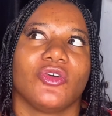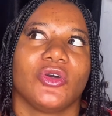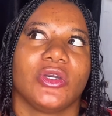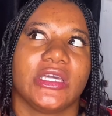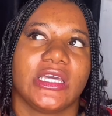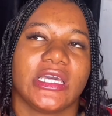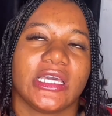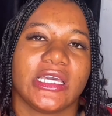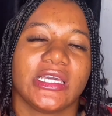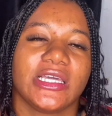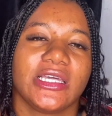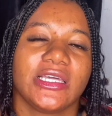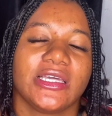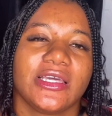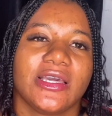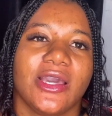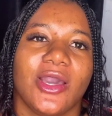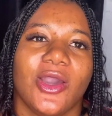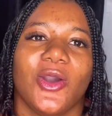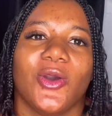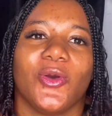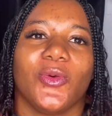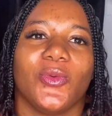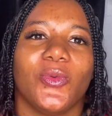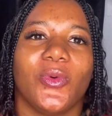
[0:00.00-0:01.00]
okay,
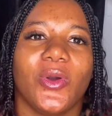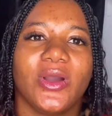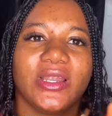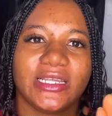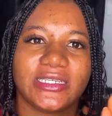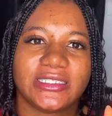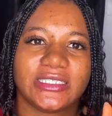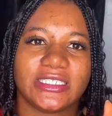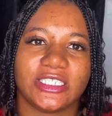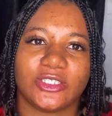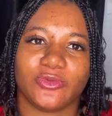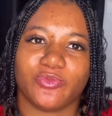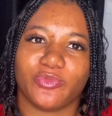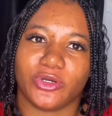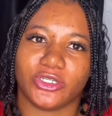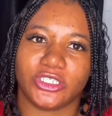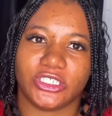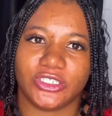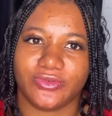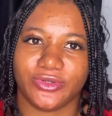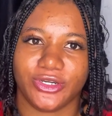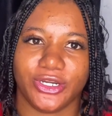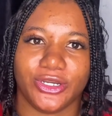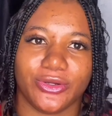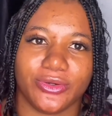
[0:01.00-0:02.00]
what is this
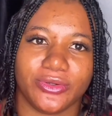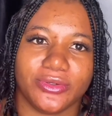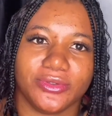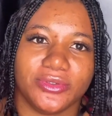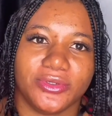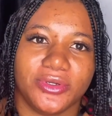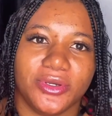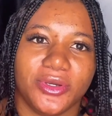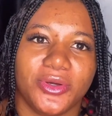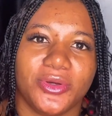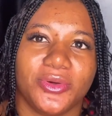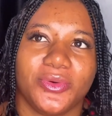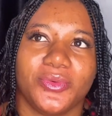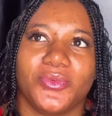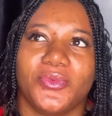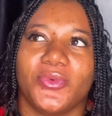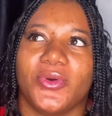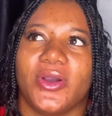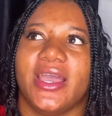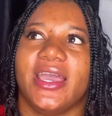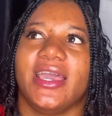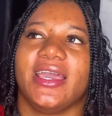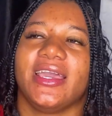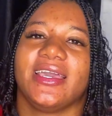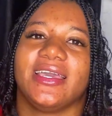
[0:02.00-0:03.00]
bordering on?
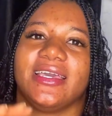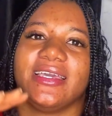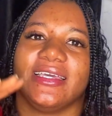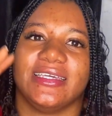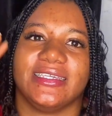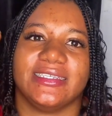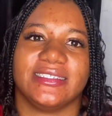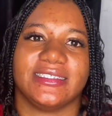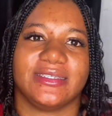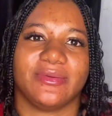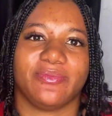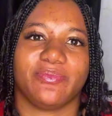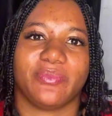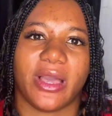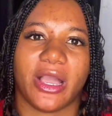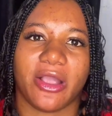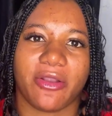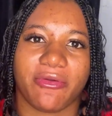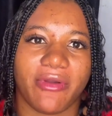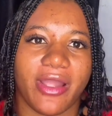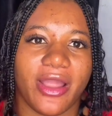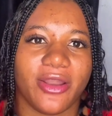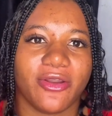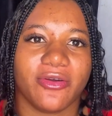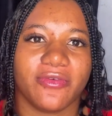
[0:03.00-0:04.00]
Where is the
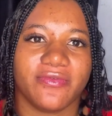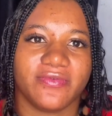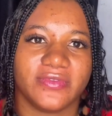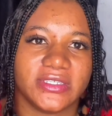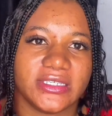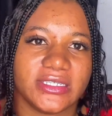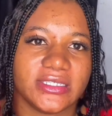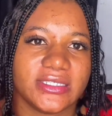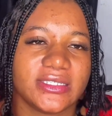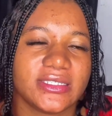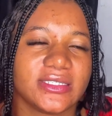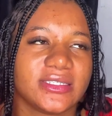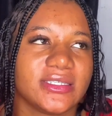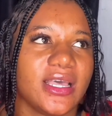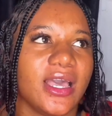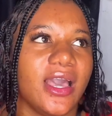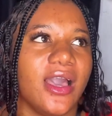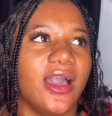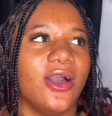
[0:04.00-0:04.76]
background of this?